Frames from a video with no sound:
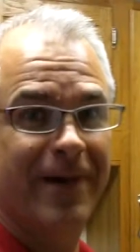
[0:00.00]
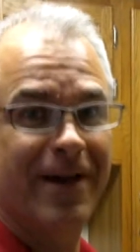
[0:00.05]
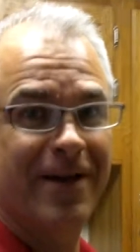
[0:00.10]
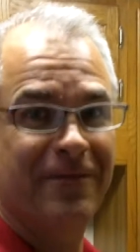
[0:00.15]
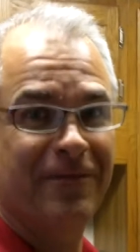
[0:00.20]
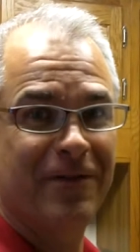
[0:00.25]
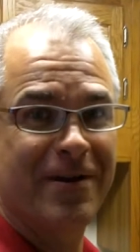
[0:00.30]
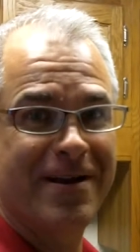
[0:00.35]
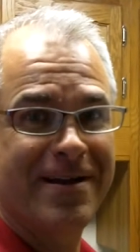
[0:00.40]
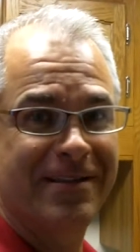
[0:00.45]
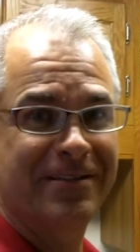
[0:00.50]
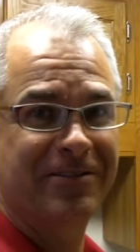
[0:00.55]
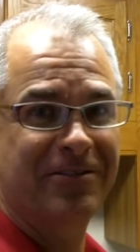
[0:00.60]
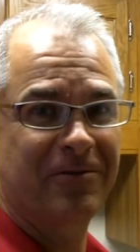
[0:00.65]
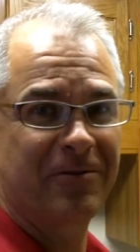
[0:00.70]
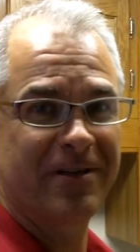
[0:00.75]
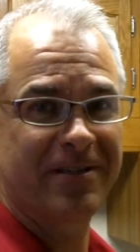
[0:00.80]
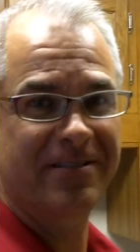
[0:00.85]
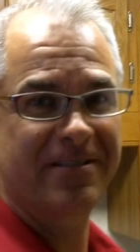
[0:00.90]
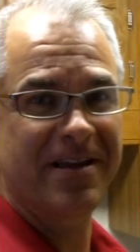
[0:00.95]
Hey
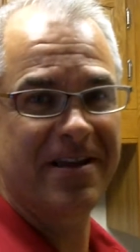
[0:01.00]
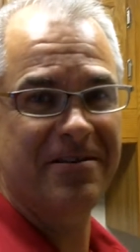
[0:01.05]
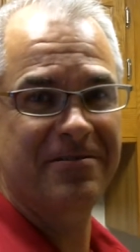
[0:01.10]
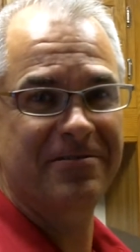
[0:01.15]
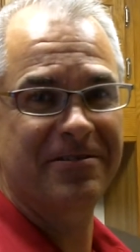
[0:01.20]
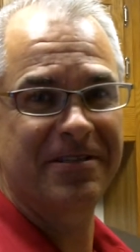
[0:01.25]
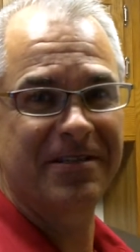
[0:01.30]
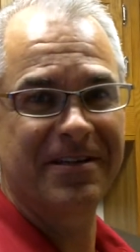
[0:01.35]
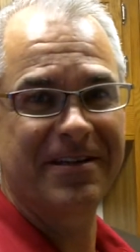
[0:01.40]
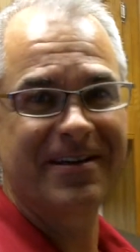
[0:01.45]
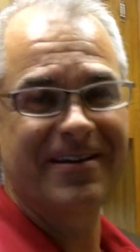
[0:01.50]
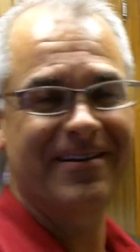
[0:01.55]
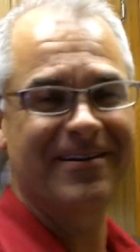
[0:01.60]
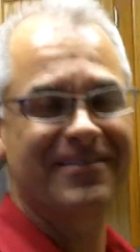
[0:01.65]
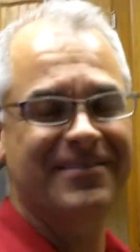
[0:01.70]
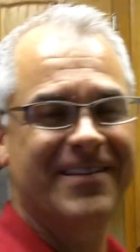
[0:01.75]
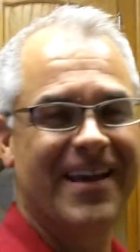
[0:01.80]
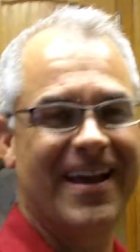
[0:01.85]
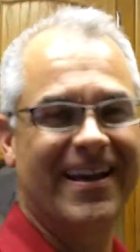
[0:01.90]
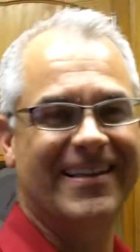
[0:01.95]
friends, Chris Sanderson
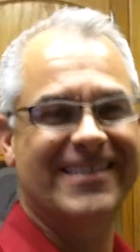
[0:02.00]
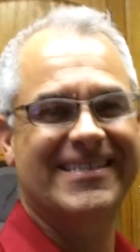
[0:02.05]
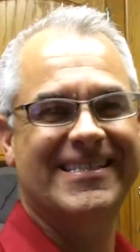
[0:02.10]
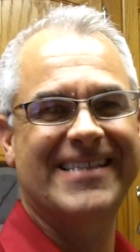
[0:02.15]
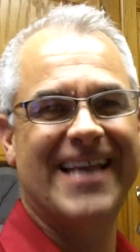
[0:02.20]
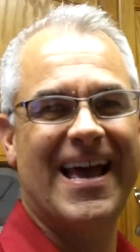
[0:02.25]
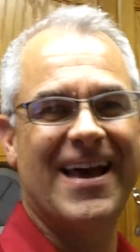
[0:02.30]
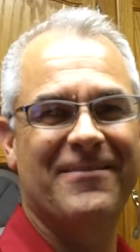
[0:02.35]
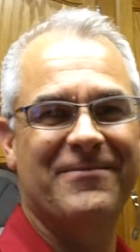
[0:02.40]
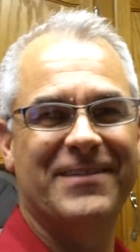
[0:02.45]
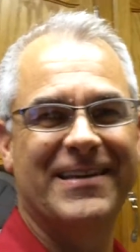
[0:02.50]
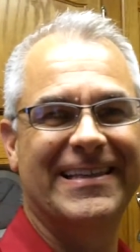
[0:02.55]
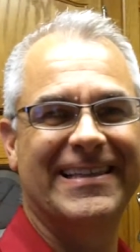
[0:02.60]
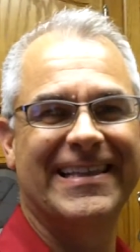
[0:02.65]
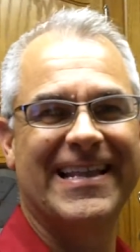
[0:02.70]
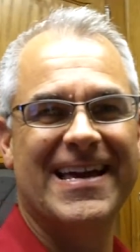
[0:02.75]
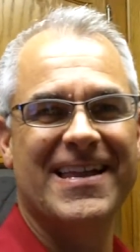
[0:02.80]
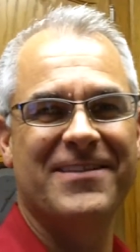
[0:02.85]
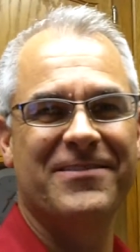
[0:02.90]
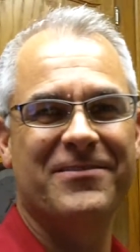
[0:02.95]
here,
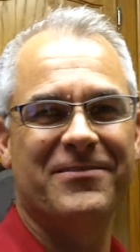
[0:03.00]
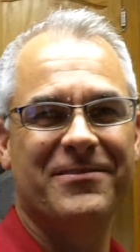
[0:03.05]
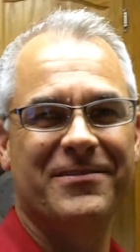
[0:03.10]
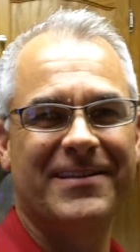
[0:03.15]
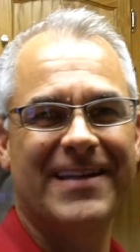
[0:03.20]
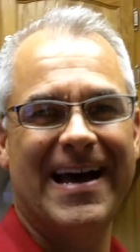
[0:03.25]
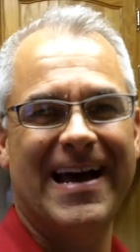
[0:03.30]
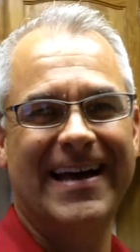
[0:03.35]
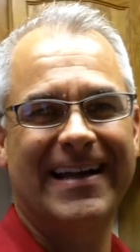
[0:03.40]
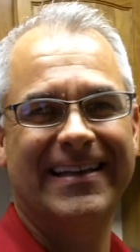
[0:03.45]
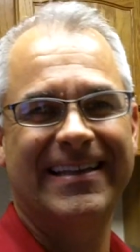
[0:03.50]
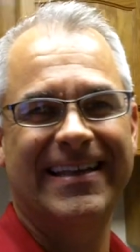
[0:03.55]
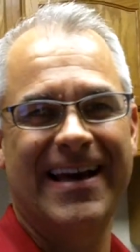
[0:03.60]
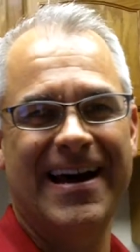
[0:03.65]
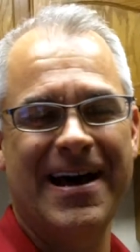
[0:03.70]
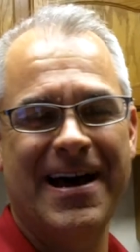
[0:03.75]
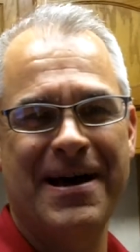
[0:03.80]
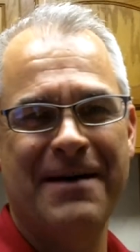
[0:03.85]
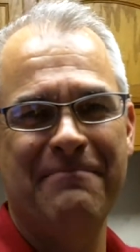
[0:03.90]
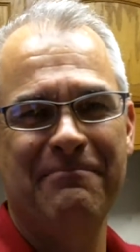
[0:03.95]

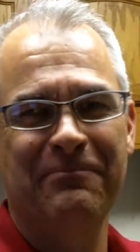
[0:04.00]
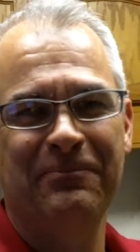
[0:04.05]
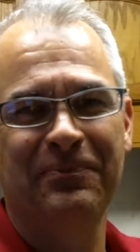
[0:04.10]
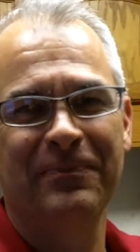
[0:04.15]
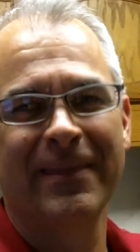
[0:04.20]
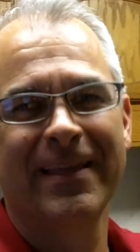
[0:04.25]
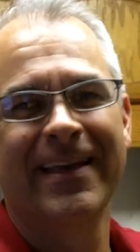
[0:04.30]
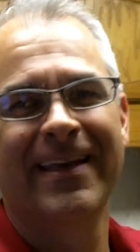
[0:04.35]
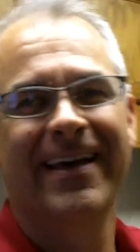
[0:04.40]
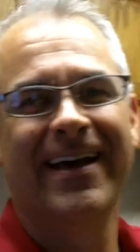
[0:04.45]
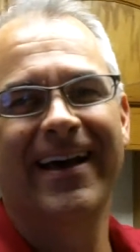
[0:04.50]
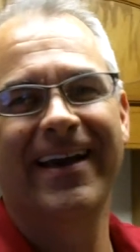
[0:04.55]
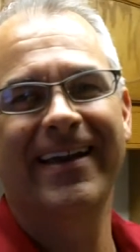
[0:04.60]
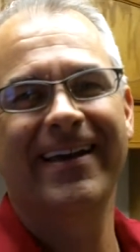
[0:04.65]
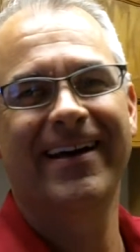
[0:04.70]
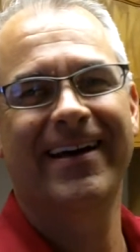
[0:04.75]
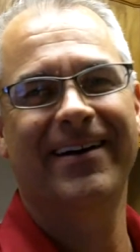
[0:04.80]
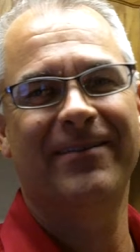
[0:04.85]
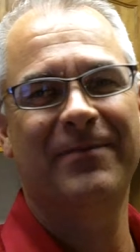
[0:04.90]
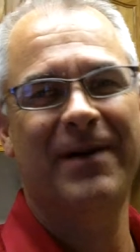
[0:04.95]
TechSavvyLender.com.
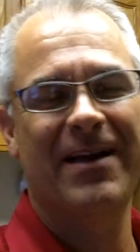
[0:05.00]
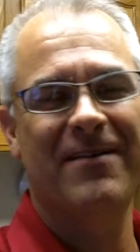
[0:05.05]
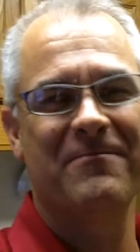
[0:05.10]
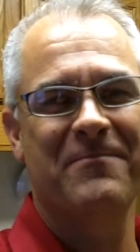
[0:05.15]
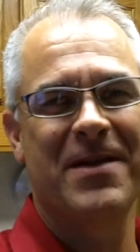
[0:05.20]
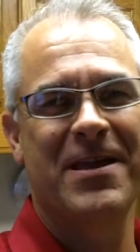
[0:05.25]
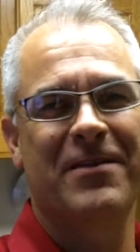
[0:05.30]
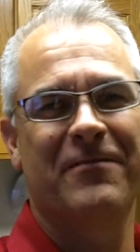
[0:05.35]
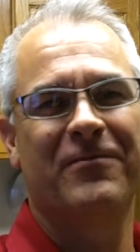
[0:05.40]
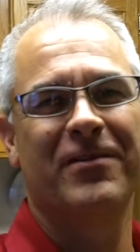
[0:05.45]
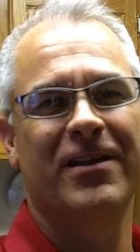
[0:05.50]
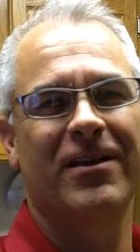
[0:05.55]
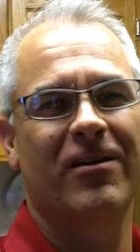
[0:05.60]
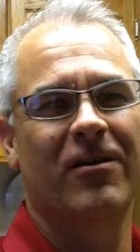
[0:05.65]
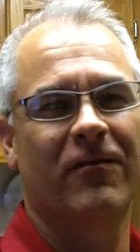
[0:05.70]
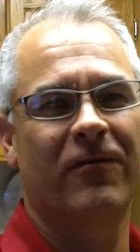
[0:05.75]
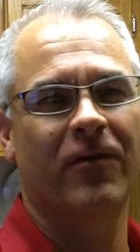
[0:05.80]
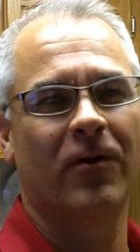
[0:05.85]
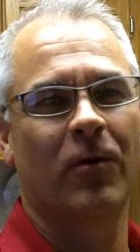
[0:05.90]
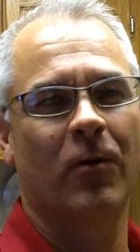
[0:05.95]
Hey, uh, I haven't made a
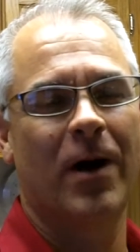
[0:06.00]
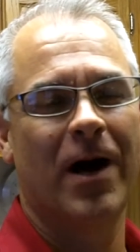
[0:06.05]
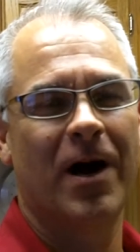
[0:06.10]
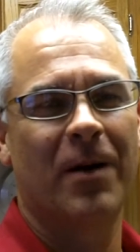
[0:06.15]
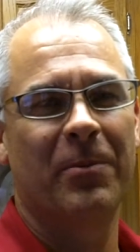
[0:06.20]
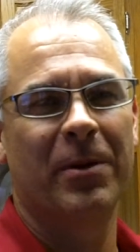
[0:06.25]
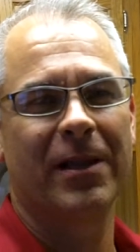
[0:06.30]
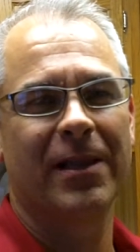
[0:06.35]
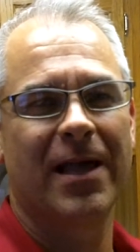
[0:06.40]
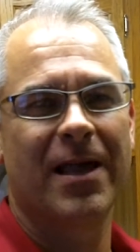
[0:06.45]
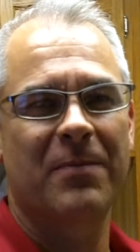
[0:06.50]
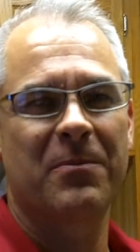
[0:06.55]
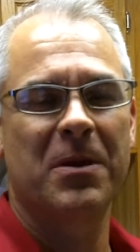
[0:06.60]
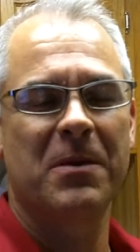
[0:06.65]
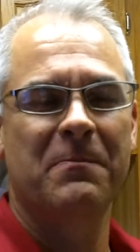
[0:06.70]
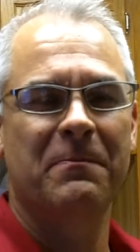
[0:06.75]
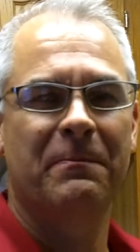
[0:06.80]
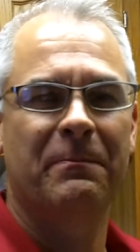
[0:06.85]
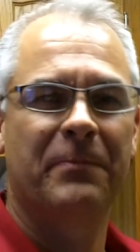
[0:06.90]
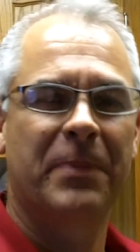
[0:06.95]
video for a while, but a lot of
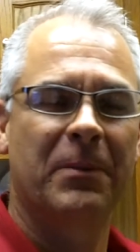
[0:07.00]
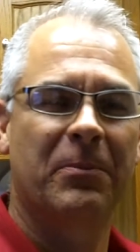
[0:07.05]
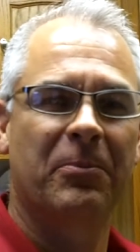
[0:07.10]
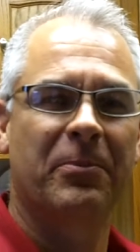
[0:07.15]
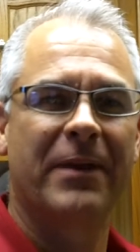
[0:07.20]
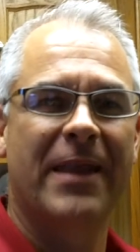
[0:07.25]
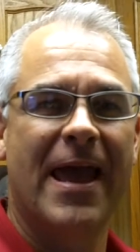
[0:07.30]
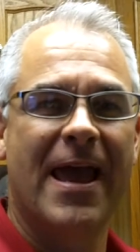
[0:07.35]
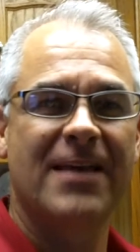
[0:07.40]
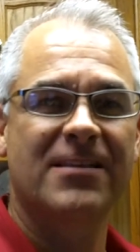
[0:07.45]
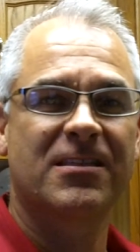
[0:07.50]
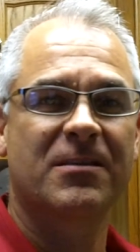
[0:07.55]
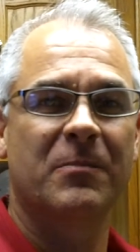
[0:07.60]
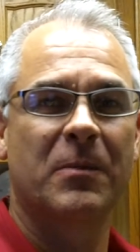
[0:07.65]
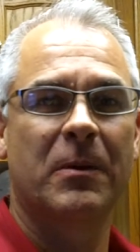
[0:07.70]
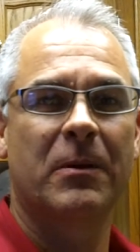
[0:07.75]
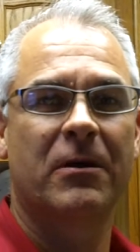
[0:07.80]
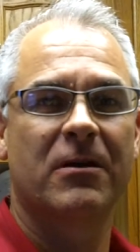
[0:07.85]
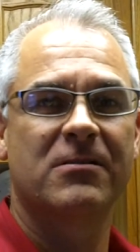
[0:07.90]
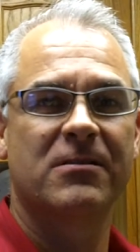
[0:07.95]
been, people have been
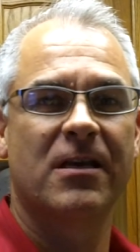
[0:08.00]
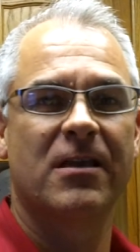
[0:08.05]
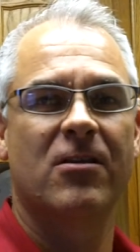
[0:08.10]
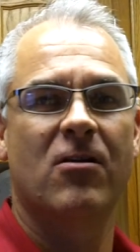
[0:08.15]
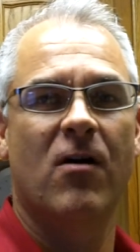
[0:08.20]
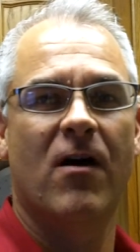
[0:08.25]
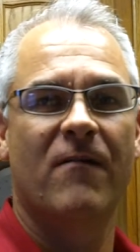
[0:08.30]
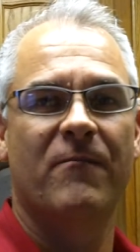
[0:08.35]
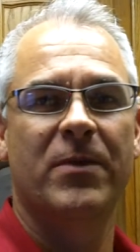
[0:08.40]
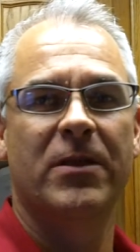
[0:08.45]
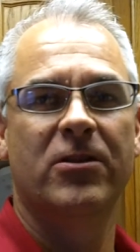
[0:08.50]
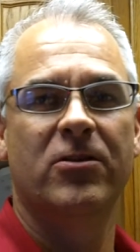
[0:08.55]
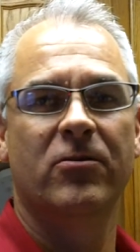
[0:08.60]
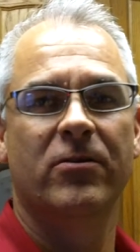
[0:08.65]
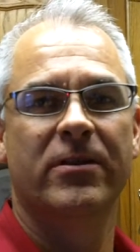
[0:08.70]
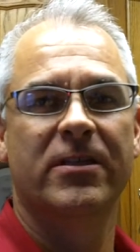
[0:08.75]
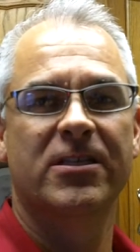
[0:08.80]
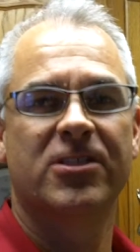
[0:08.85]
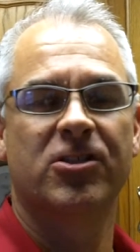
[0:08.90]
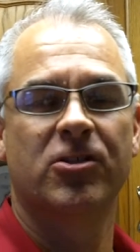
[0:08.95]
asking me because they know I've been
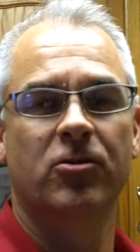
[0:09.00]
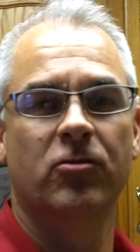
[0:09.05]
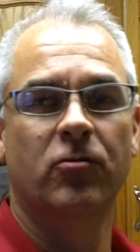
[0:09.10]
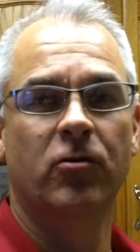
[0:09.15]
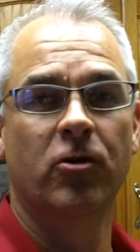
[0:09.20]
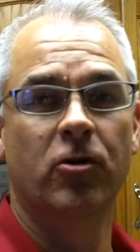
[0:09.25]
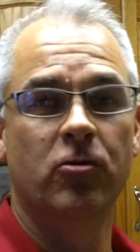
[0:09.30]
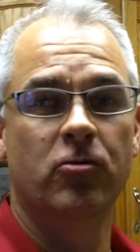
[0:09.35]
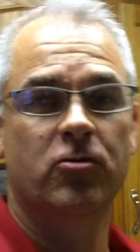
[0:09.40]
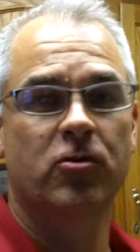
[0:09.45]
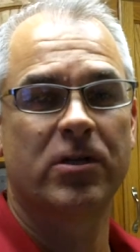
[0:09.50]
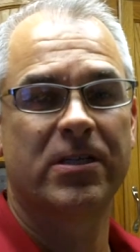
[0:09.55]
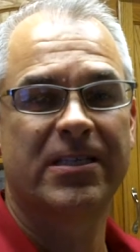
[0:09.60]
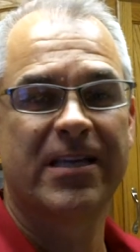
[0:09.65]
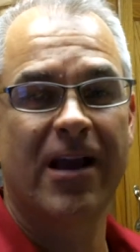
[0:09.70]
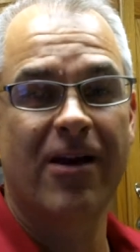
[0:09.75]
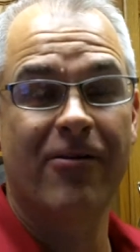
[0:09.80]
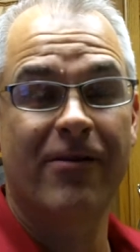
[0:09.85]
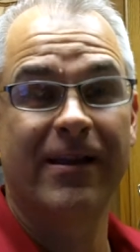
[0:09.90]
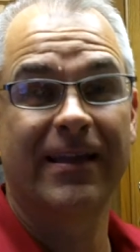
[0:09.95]
doing this new
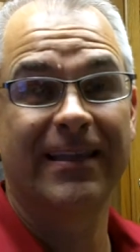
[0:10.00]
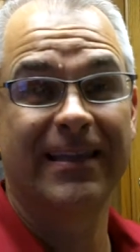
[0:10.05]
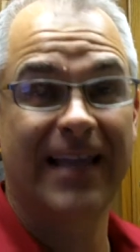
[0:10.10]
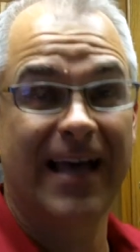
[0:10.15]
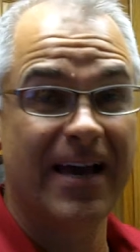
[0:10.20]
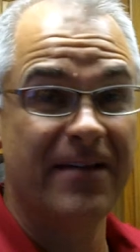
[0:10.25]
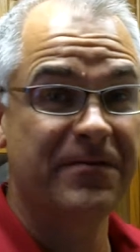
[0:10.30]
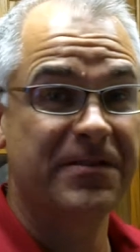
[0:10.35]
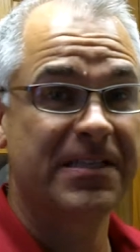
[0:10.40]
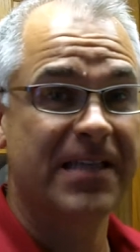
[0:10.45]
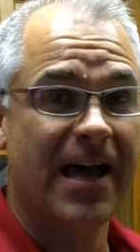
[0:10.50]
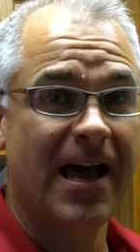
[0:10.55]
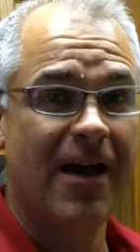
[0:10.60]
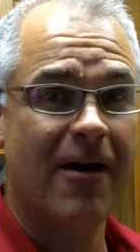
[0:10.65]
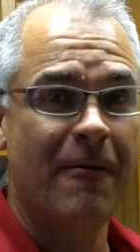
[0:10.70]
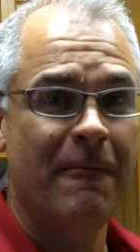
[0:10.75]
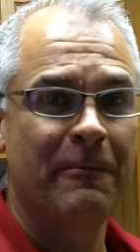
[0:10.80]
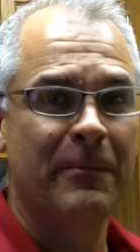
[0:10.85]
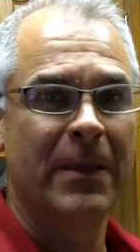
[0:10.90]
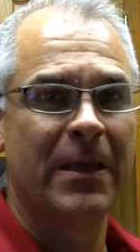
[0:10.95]
nutritarian
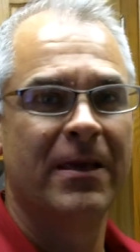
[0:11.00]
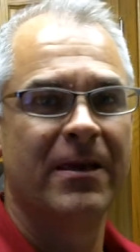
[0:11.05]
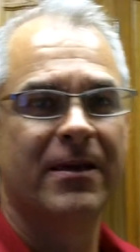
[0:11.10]
lifestyle.